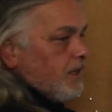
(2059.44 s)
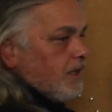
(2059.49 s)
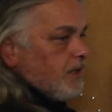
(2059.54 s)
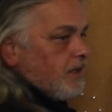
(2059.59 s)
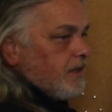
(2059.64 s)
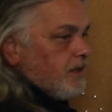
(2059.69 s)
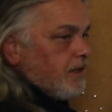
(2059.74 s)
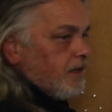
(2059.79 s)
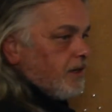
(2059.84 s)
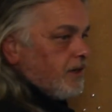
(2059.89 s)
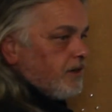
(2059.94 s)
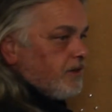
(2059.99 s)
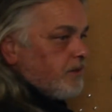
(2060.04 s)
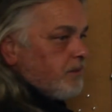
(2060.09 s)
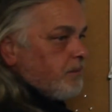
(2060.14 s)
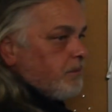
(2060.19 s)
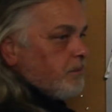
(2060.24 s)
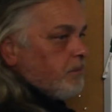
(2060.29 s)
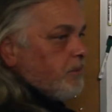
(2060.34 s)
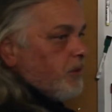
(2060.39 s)
The
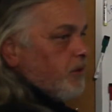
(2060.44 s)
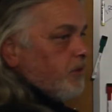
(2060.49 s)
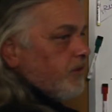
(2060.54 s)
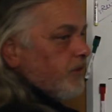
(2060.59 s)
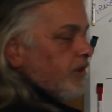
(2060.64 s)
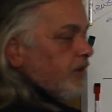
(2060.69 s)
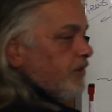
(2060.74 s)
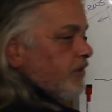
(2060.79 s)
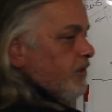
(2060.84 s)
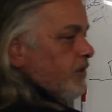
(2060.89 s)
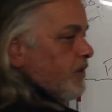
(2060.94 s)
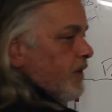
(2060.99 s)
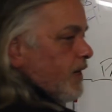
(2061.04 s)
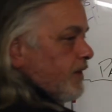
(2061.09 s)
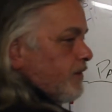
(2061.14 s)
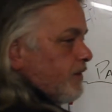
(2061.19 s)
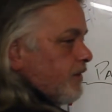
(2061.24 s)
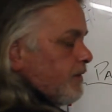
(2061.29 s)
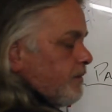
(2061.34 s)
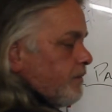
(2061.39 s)
Earth moves this
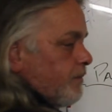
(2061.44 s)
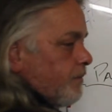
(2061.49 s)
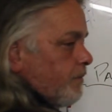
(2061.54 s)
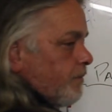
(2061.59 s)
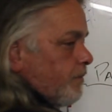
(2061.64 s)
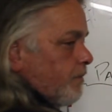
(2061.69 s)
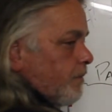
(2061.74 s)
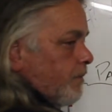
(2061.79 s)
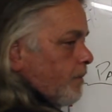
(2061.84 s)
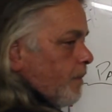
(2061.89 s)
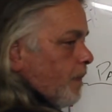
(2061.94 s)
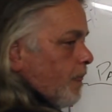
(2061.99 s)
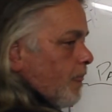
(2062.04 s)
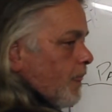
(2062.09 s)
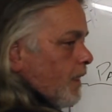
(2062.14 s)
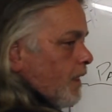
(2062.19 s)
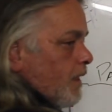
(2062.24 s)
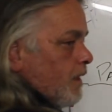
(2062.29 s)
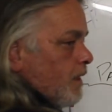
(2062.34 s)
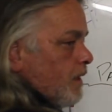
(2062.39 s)
direction,
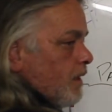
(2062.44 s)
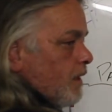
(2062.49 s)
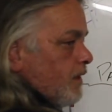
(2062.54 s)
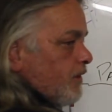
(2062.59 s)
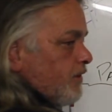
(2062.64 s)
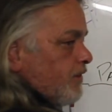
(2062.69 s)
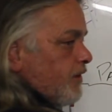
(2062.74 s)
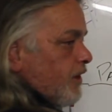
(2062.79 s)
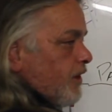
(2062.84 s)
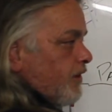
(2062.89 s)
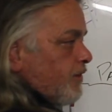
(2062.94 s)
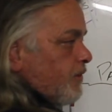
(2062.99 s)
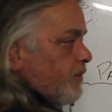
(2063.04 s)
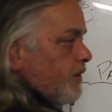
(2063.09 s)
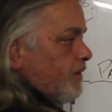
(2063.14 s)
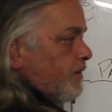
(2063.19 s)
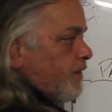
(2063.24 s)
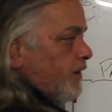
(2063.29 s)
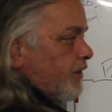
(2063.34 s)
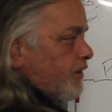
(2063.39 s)
starts
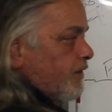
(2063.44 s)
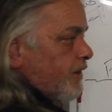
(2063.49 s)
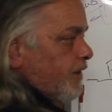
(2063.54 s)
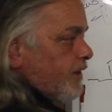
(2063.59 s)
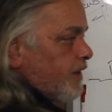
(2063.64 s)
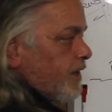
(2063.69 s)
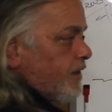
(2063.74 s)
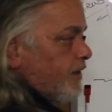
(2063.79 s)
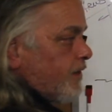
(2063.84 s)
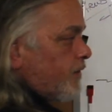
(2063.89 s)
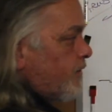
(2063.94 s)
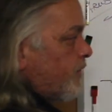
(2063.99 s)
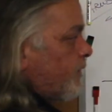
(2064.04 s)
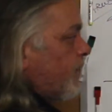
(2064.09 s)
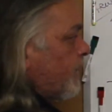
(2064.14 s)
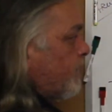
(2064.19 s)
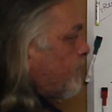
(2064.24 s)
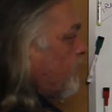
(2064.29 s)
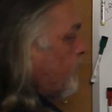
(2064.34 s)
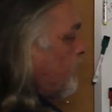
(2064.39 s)
reversing the other
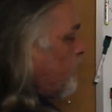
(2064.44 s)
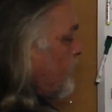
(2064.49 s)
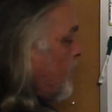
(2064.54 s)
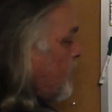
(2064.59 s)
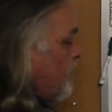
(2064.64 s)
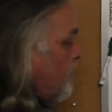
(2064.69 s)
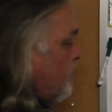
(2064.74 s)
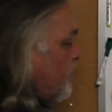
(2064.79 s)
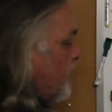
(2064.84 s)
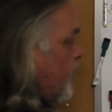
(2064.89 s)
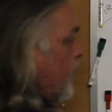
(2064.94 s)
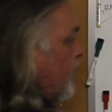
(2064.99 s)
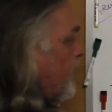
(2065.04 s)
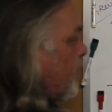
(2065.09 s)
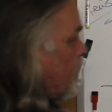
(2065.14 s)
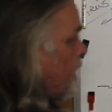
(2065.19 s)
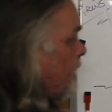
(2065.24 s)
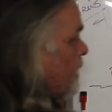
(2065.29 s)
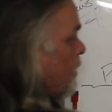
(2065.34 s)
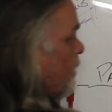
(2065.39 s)
direction. So at the
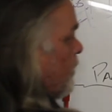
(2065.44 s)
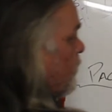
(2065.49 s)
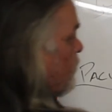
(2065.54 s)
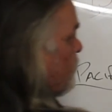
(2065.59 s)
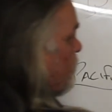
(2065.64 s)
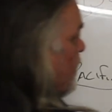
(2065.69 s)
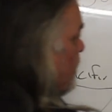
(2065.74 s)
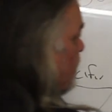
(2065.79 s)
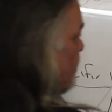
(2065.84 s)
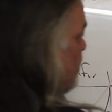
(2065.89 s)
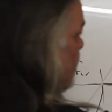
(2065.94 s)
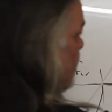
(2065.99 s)
beginning, it goes west to